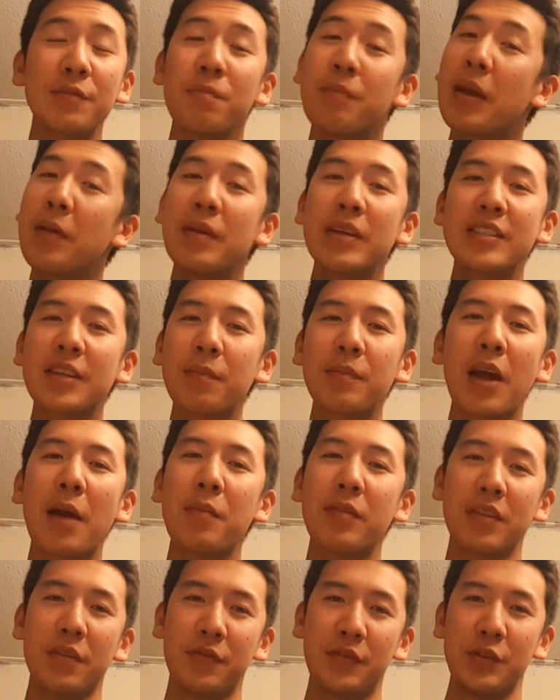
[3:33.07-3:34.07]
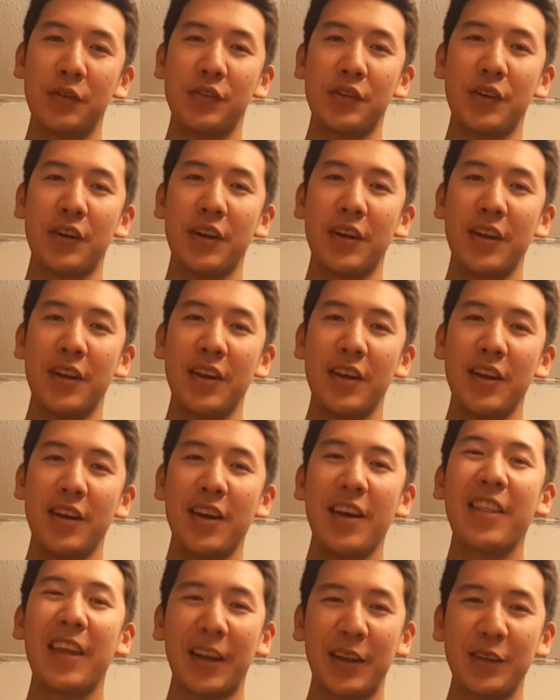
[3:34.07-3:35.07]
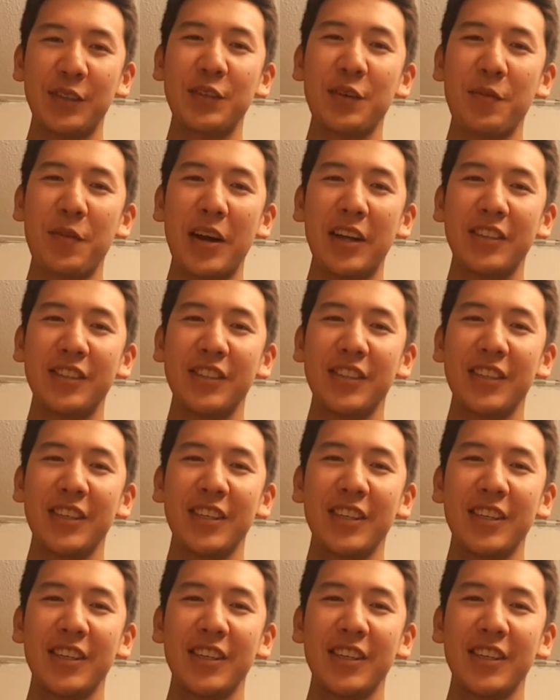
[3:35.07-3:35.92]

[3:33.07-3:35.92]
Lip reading: maybe sometime in the future. Thank you so much.